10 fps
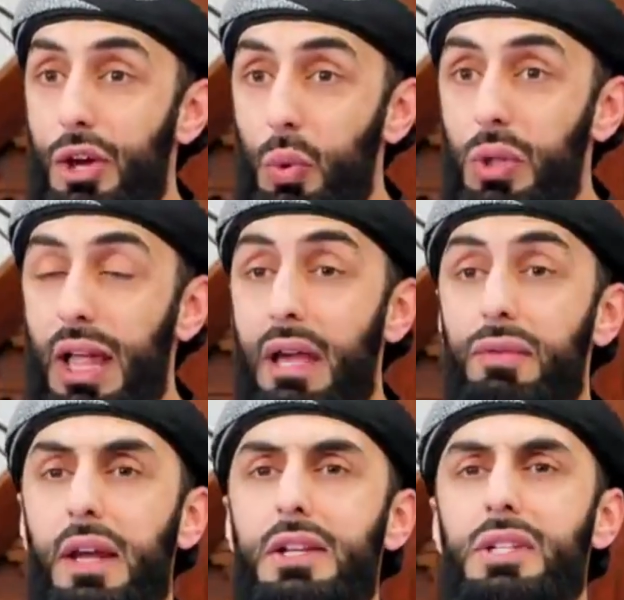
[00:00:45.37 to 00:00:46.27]
the good
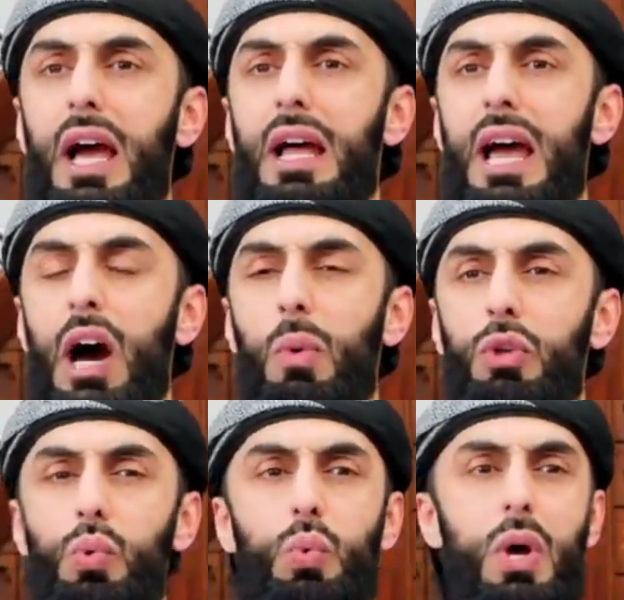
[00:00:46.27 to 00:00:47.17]
life, it is
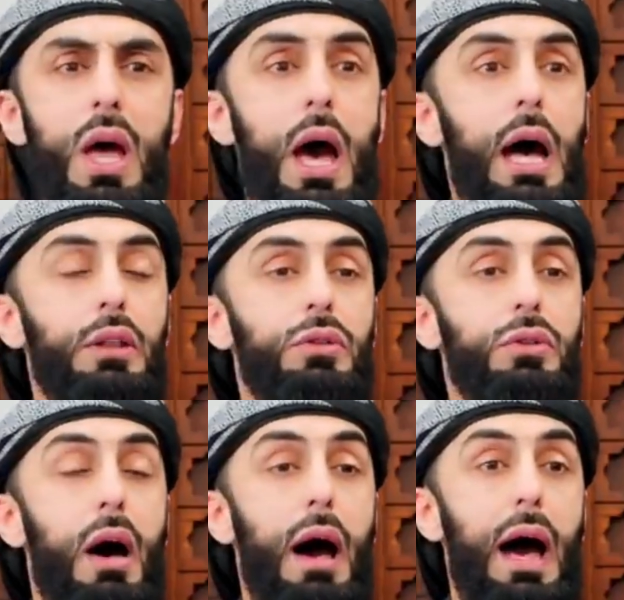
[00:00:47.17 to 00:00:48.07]
halawatu
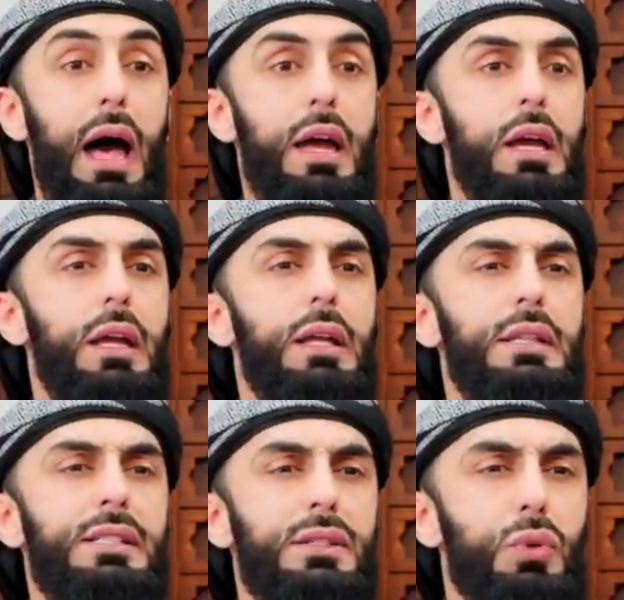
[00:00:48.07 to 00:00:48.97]
at-ta'ah. It
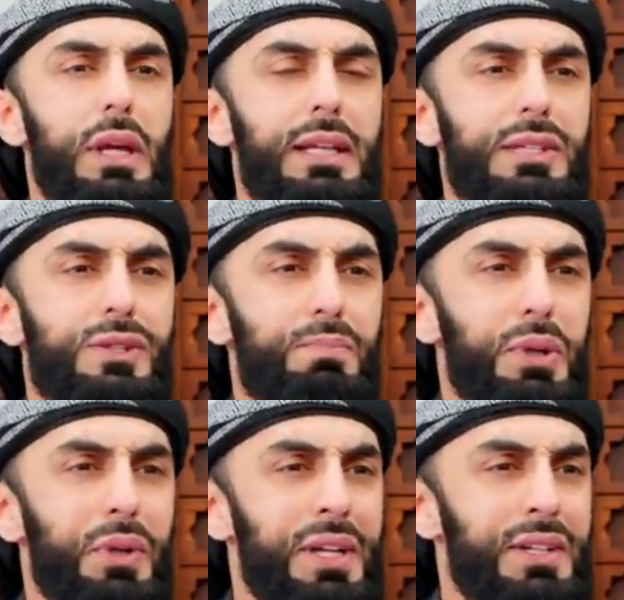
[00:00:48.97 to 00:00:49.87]
is to
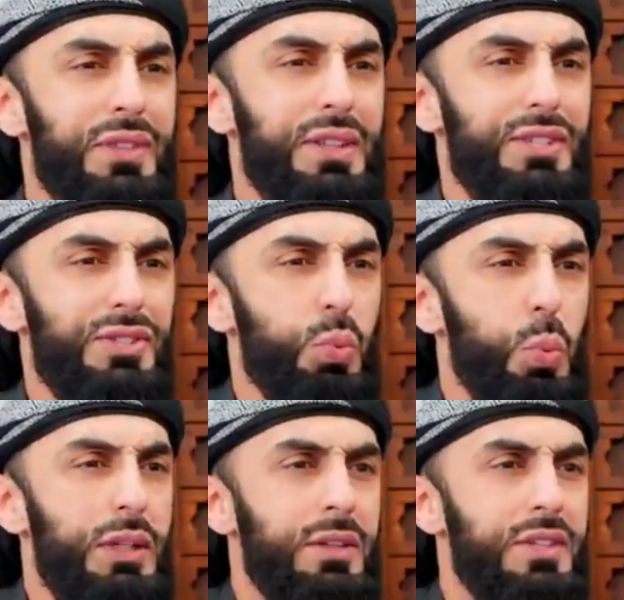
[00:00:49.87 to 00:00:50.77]
experience the
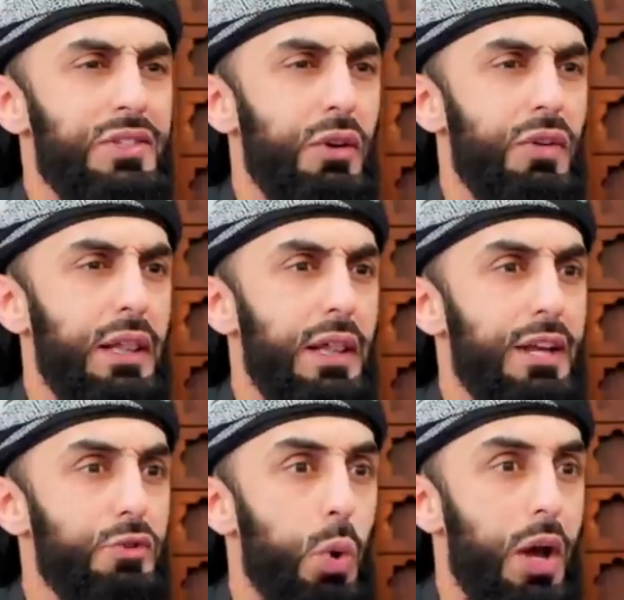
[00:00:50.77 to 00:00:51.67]
sweetness of
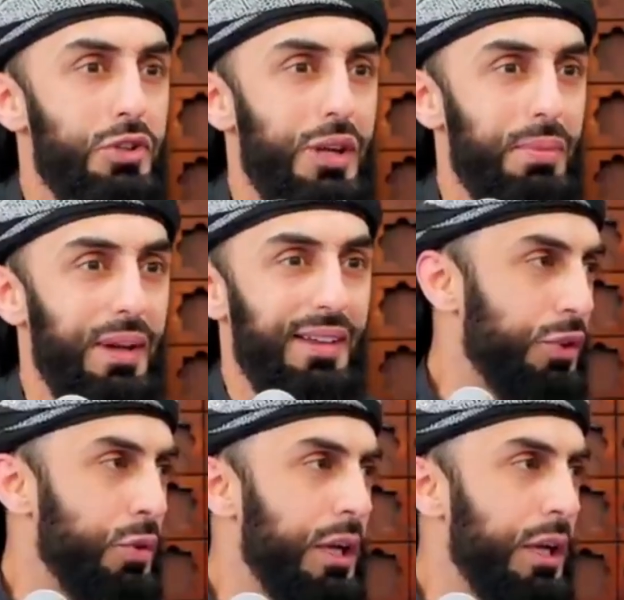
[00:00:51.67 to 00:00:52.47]
Allah's worship. You